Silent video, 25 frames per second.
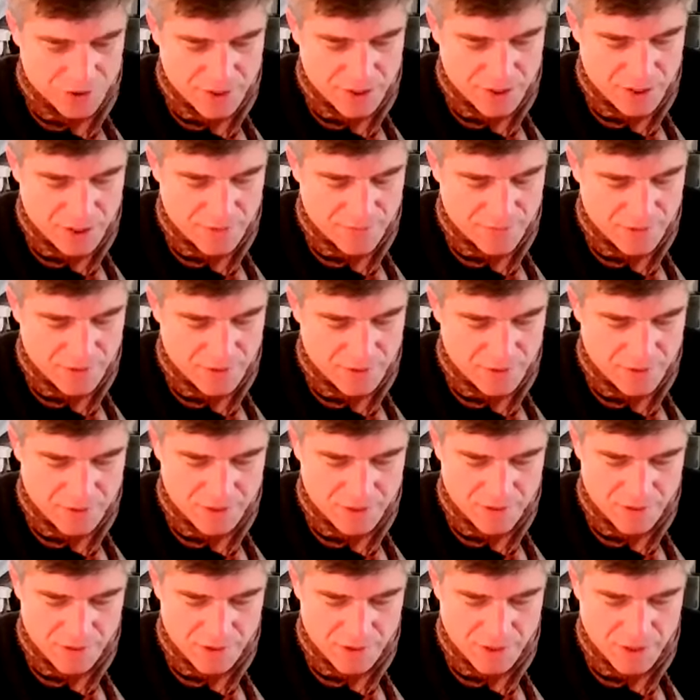just to give
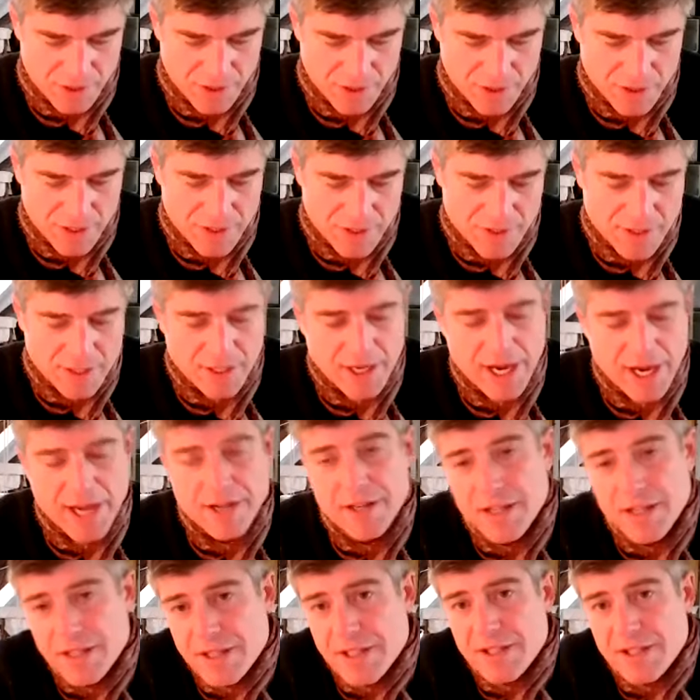a, because
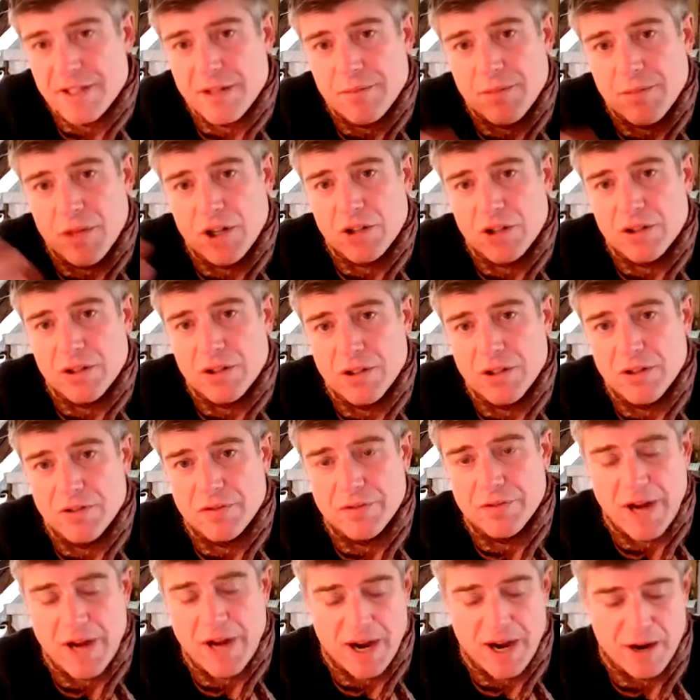again, this is a model
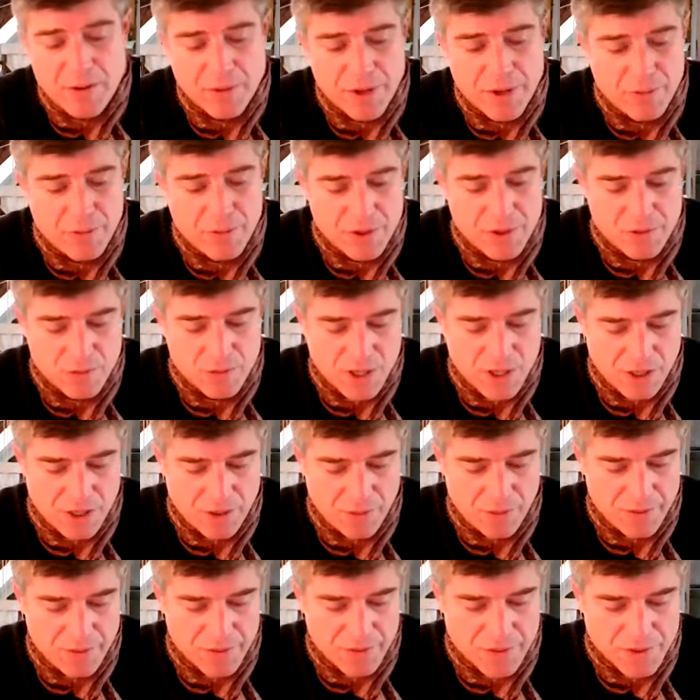of how we would
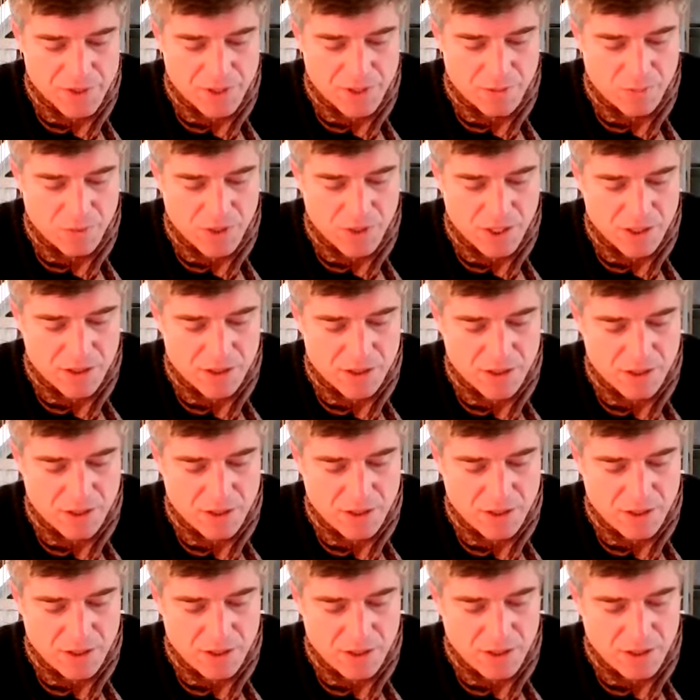work with someone.